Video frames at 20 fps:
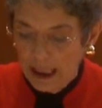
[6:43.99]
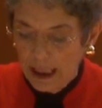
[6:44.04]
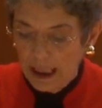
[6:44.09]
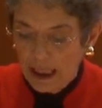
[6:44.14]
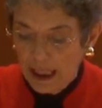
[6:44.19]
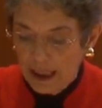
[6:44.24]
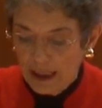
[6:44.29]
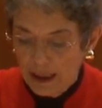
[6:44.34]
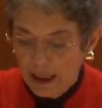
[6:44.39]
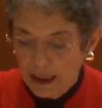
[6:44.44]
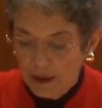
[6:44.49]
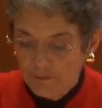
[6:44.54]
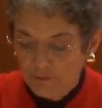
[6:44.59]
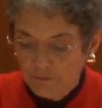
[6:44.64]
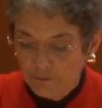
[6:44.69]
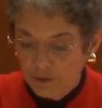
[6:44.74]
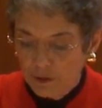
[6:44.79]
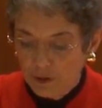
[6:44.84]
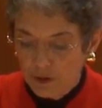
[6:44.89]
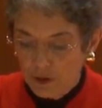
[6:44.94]
And I think
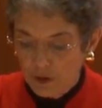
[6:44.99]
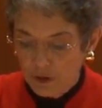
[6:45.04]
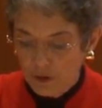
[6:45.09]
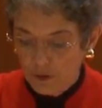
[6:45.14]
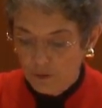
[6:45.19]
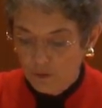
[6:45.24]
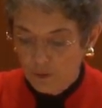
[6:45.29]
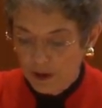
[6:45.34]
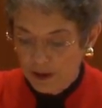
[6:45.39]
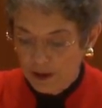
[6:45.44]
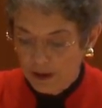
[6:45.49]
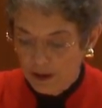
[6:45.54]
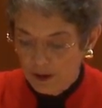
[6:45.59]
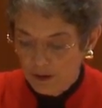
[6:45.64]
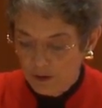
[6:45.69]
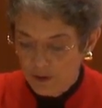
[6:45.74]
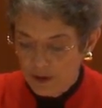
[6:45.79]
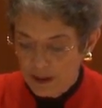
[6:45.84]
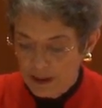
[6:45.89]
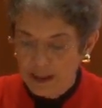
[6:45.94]
further, with
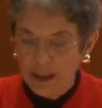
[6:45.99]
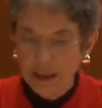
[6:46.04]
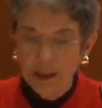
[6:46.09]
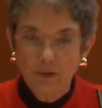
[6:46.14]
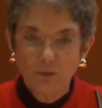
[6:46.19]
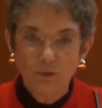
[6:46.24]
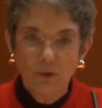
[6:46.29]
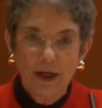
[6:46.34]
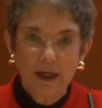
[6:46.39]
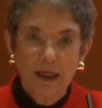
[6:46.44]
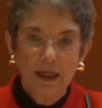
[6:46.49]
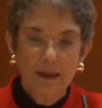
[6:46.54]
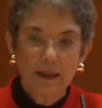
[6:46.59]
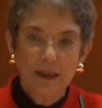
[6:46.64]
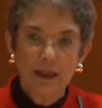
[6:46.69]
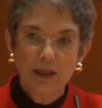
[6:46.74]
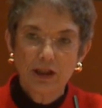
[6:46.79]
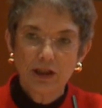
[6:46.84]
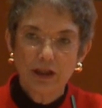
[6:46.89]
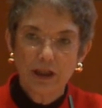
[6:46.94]
increasing
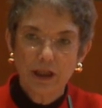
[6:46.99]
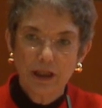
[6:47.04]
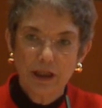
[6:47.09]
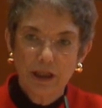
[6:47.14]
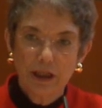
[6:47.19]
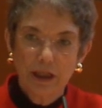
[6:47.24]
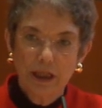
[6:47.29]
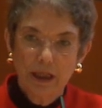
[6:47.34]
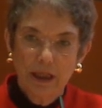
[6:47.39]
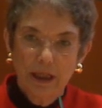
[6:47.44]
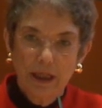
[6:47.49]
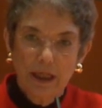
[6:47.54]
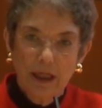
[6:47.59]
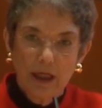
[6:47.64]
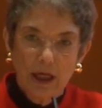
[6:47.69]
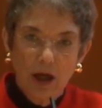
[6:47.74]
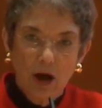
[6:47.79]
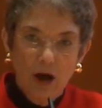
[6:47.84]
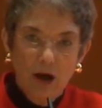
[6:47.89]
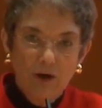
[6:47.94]

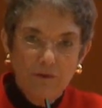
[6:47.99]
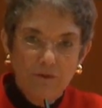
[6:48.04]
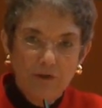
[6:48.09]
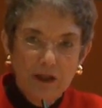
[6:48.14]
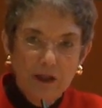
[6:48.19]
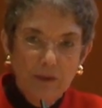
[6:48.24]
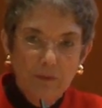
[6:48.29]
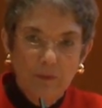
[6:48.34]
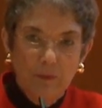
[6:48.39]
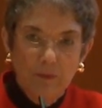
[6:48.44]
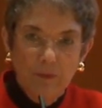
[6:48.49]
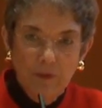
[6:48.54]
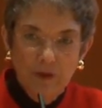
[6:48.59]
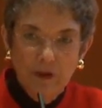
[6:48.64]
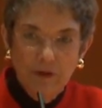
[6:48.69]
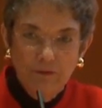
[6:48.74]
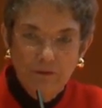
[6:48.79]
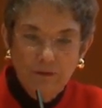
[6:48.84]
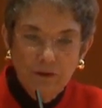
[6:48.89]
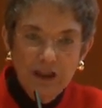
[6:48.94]
recognition of the, um,
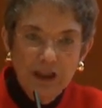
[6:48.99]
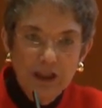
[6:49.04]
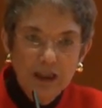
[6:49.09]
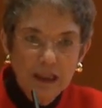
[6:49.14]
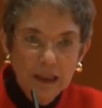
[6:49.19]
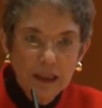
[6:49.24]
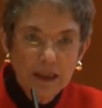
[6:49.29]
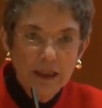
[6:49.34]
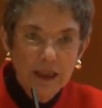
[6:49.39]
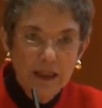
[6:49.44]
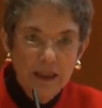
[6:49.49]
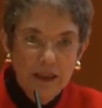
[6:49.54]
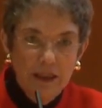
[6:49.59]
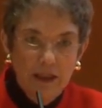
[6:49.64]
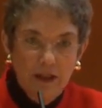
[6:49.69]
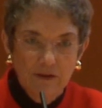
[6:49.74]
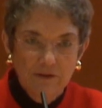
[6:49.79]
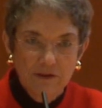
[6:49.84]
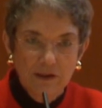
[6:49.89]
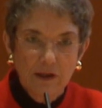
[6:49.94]
the
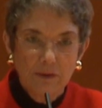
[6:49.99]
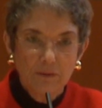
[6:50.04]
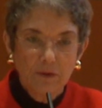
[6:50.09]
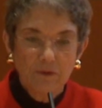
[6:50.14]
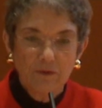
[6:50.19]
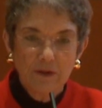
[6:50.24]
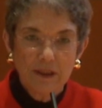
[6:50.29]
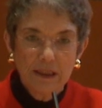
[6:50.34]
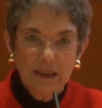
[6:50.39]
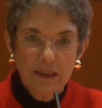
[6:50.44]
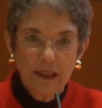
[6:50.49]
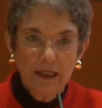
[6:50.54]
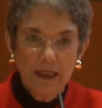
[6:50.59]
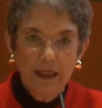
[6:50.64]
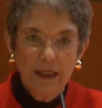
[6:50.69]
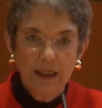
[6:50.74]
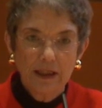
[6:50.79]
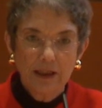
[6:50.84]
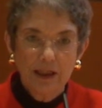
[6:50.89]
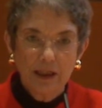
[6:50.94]
fragility of some of these
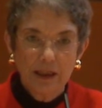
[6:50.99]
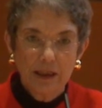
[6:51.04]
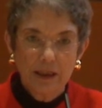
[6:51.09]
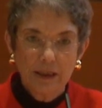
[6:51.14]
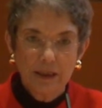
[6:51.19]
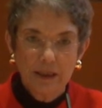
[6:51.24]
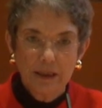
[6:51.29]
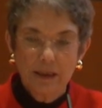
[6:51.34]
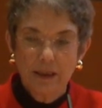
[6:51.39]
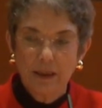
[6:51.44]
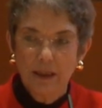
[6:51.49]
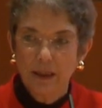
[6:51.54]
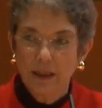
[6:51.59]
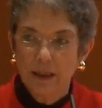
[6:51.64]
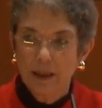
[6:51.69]
linkages